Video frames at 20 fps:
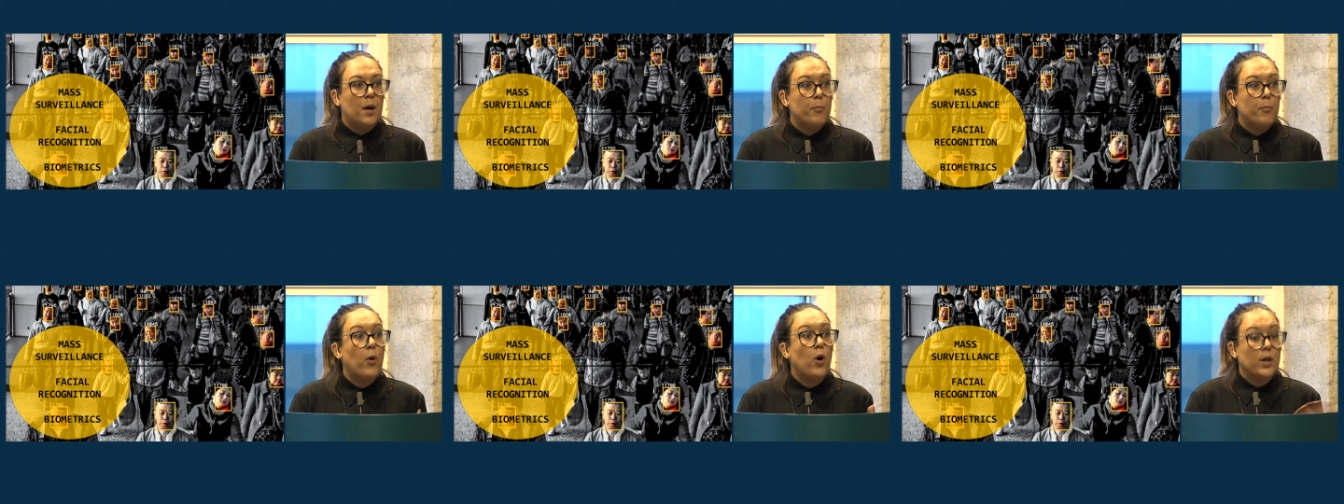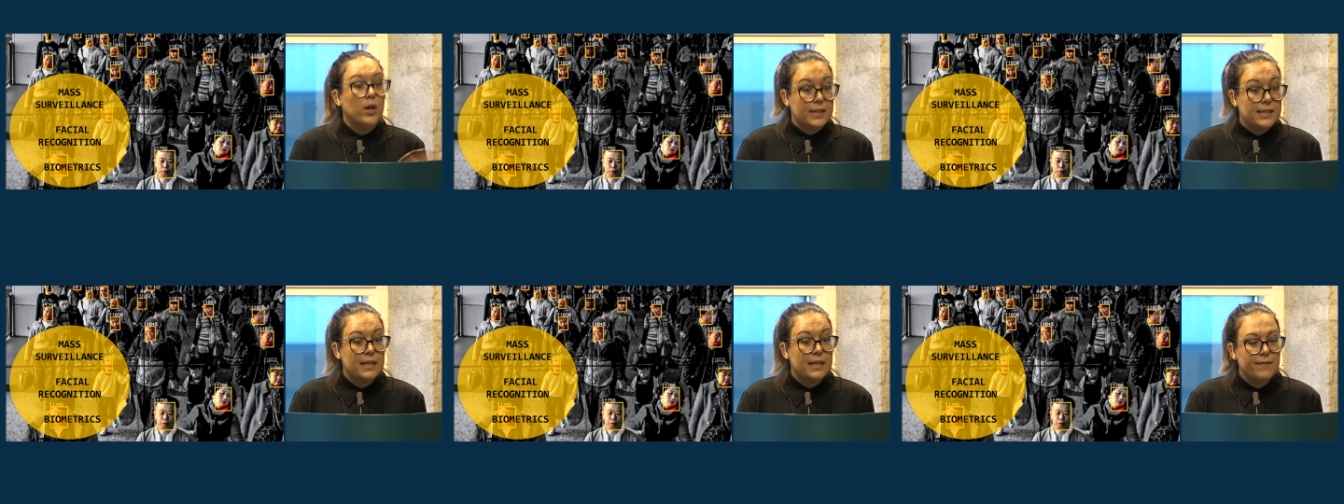
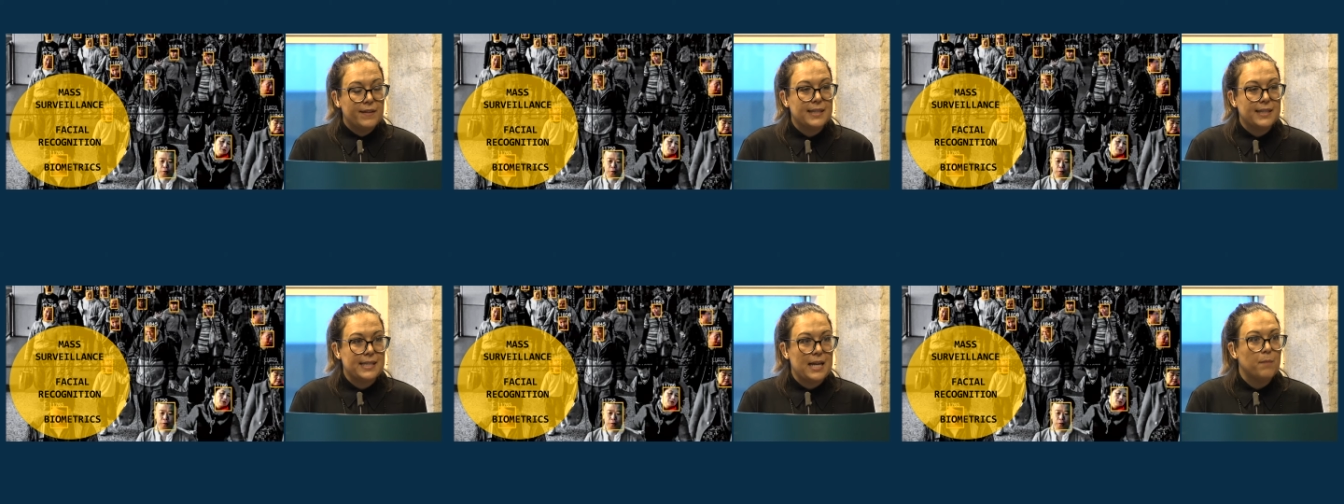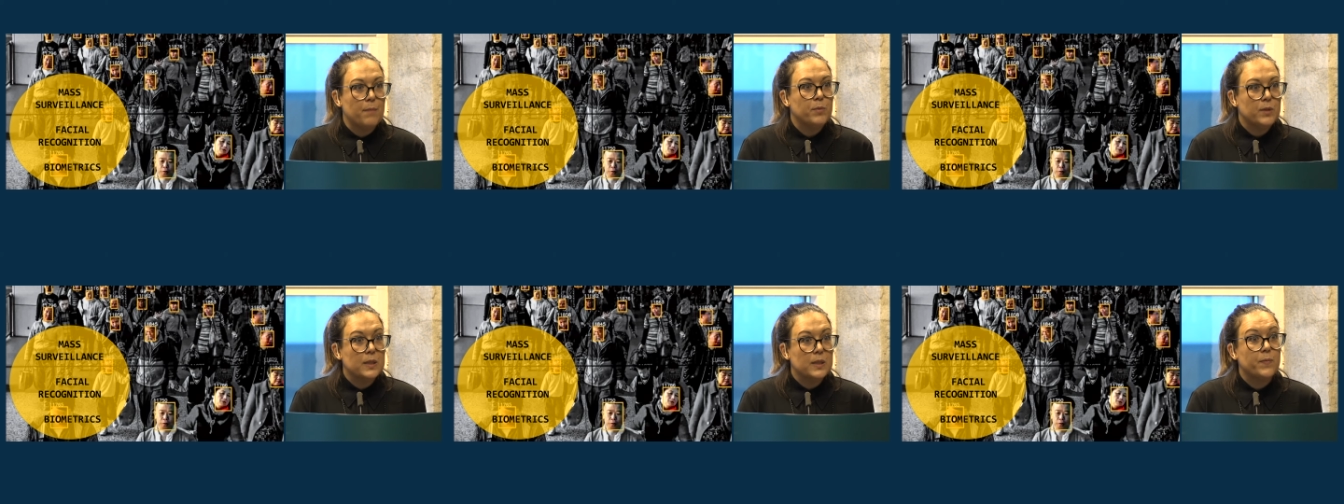positive
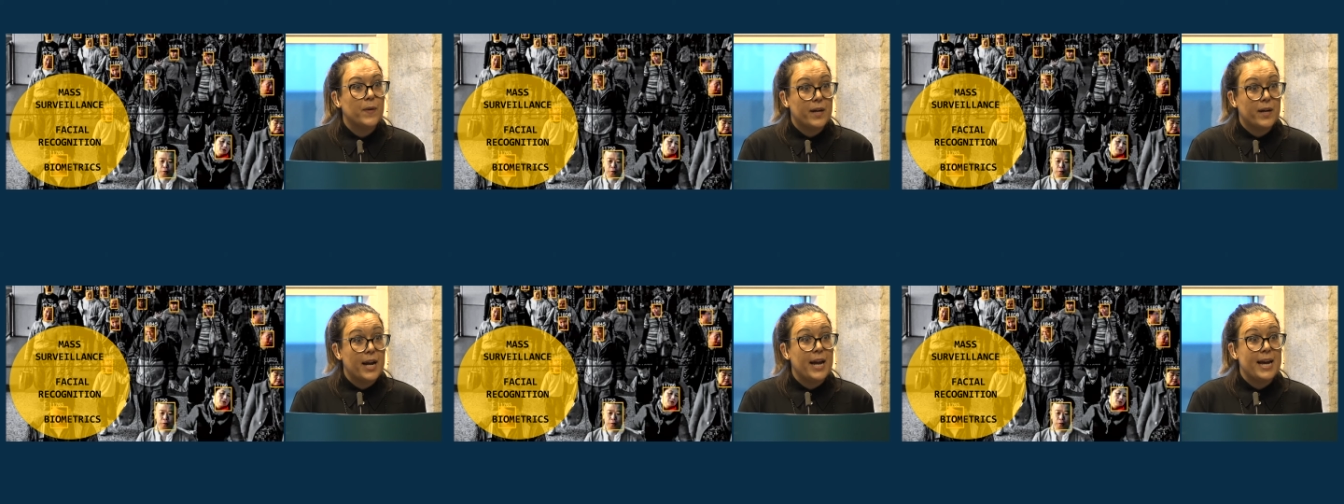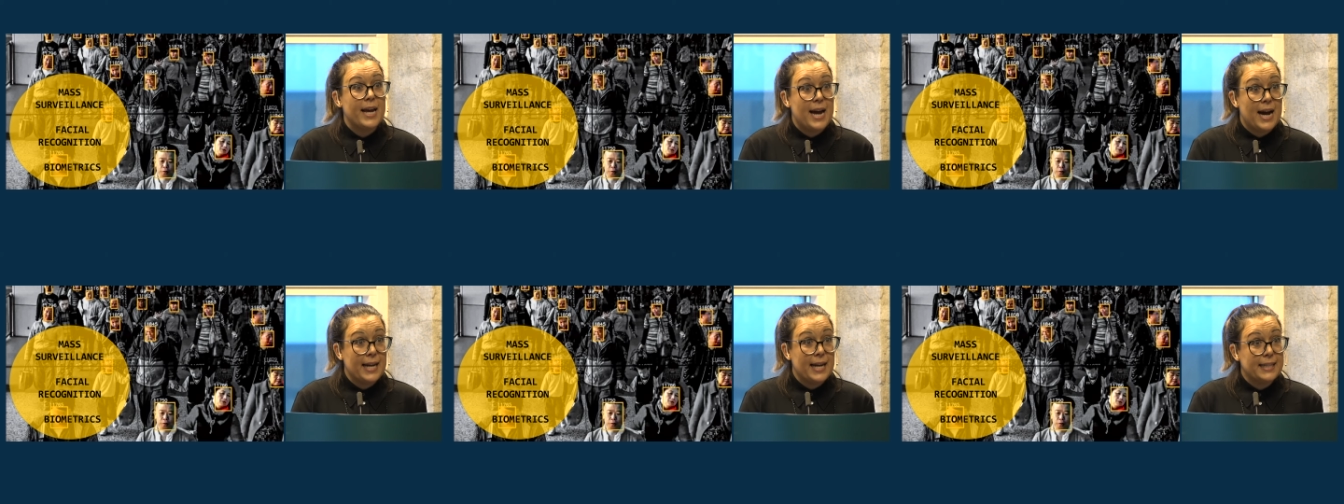examples where
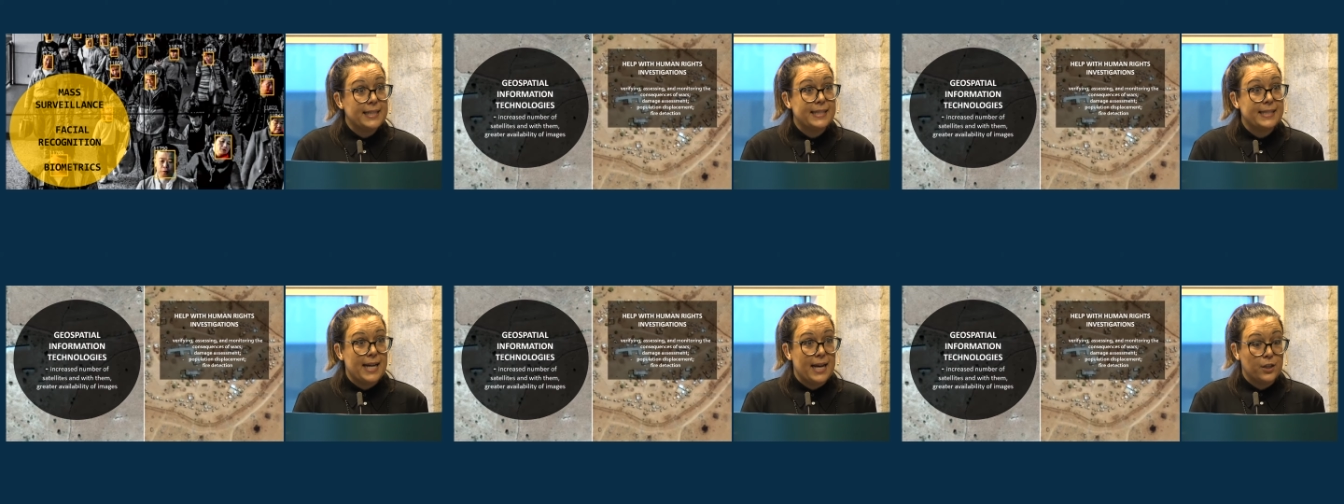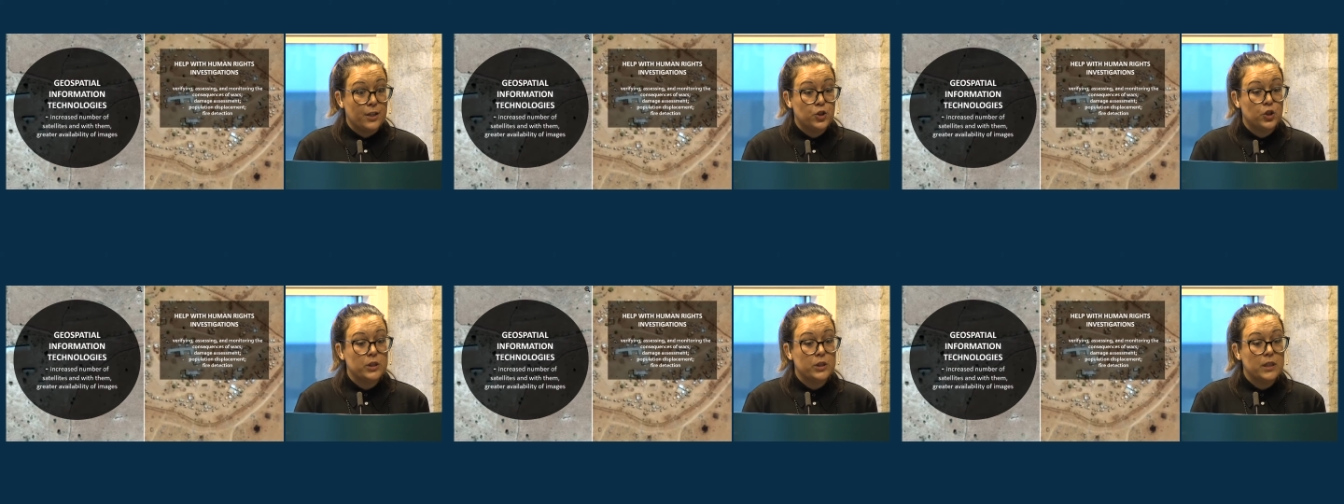AI is
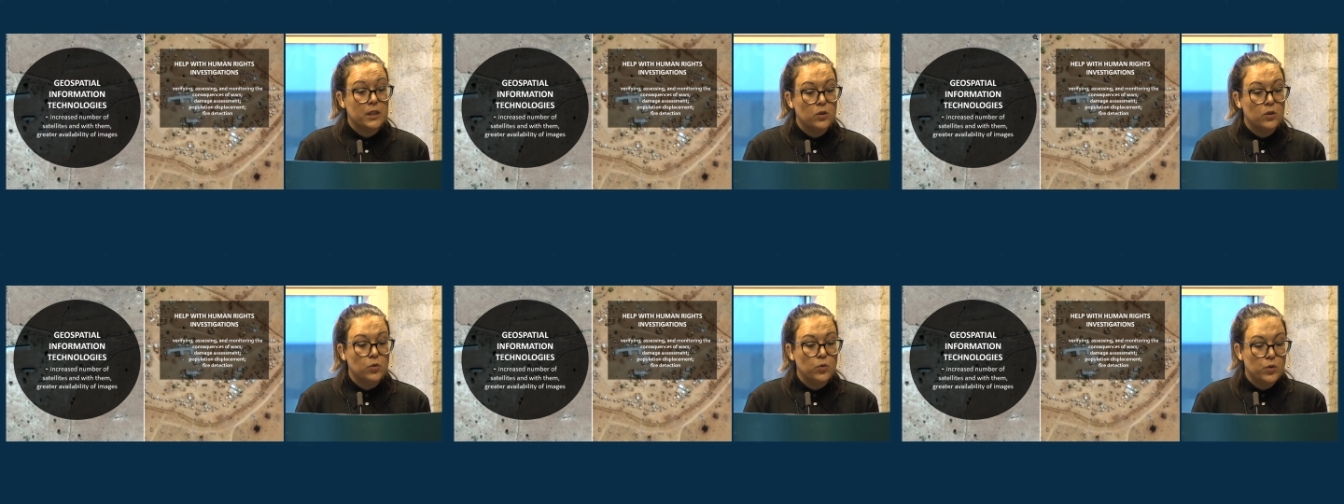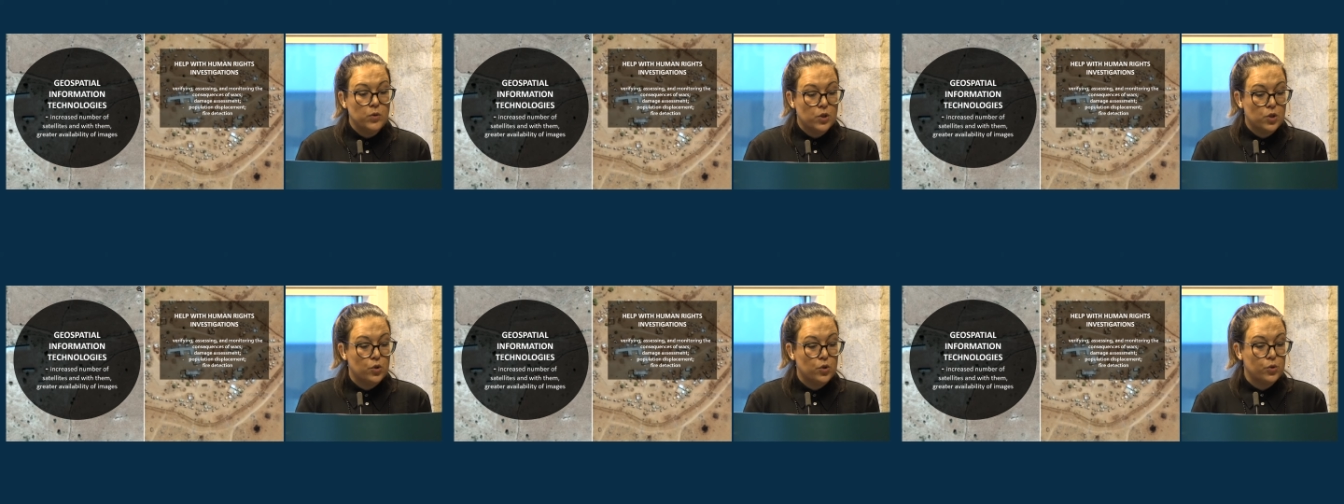actually
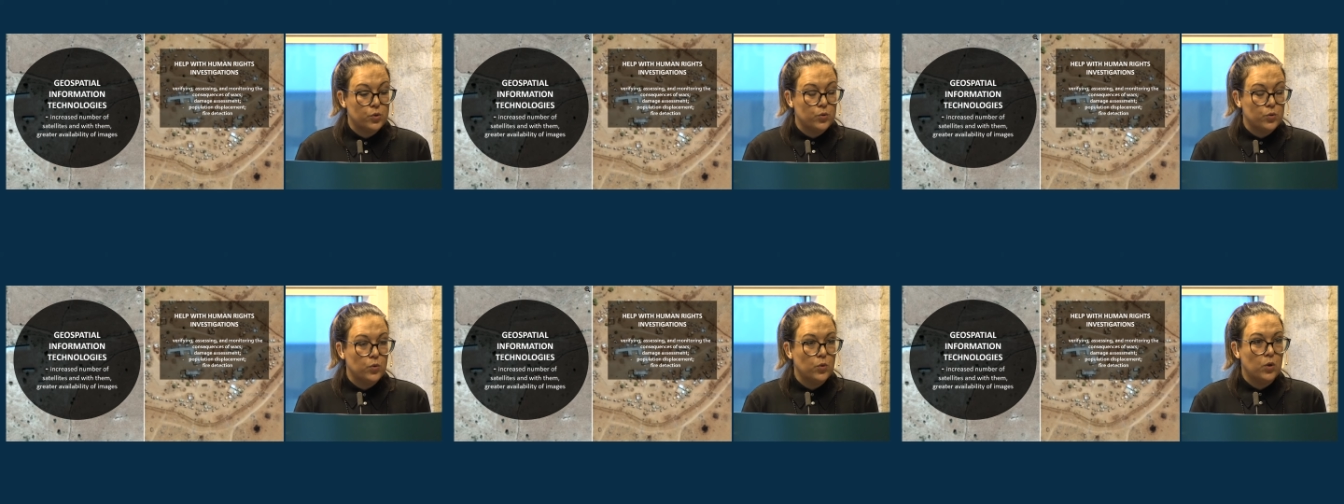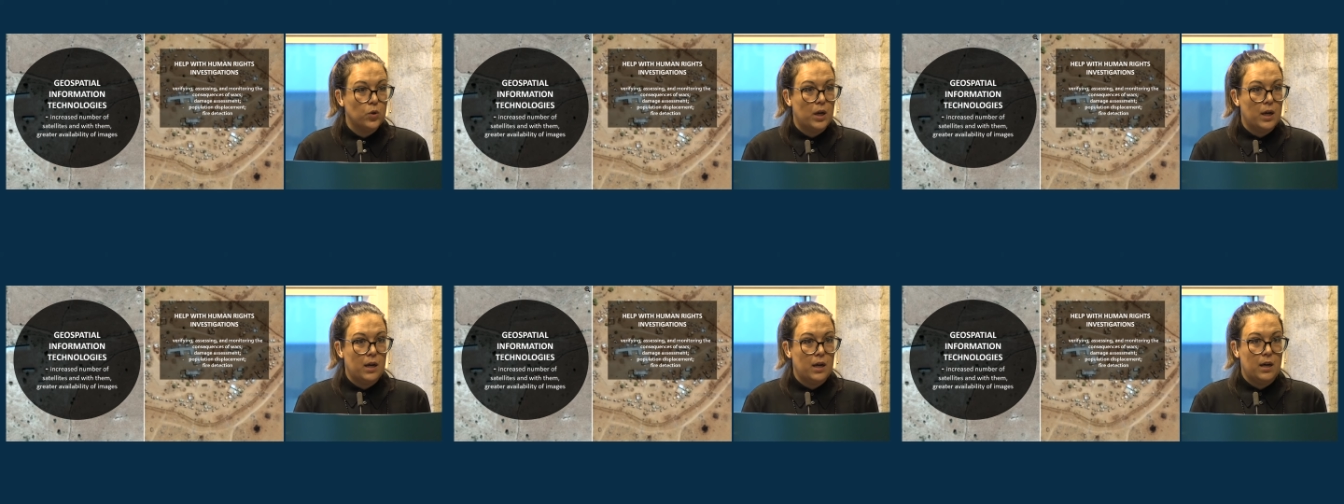used
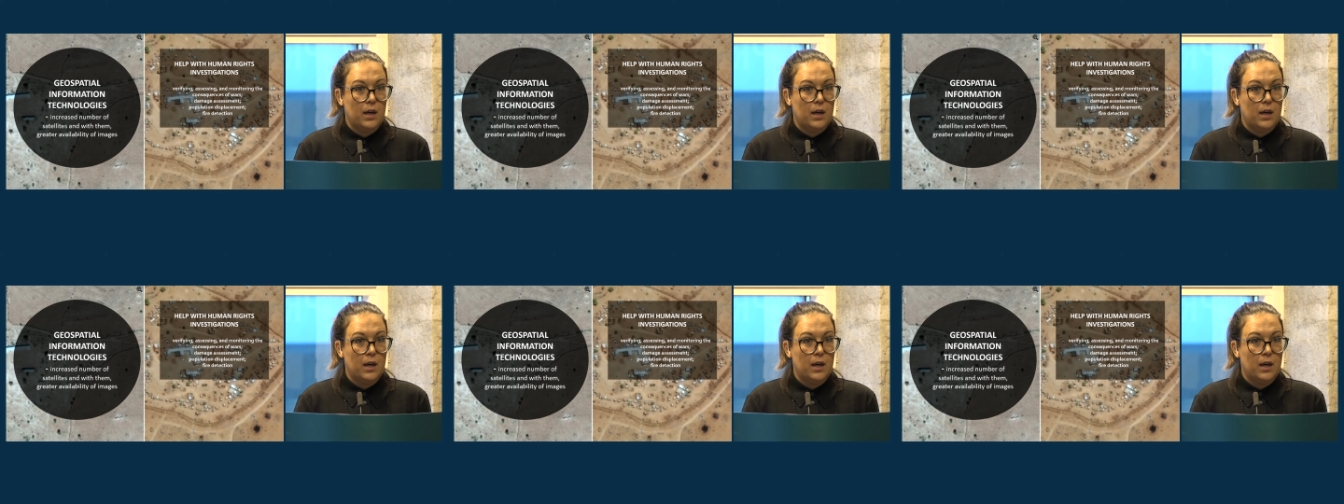to